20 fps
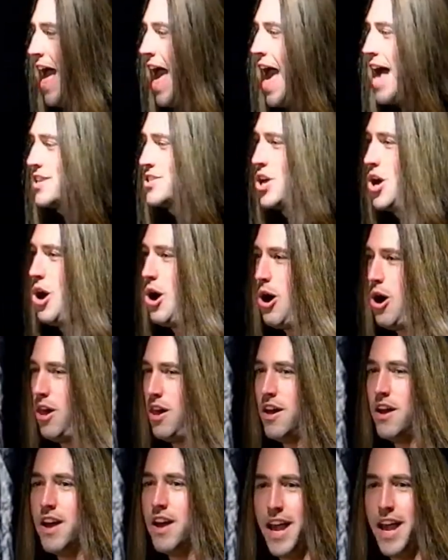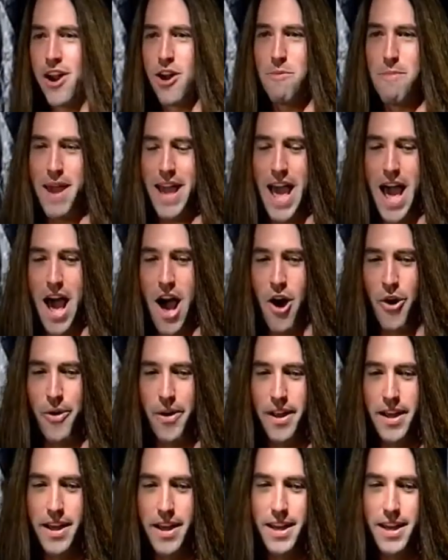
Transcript: asshole, hear me out.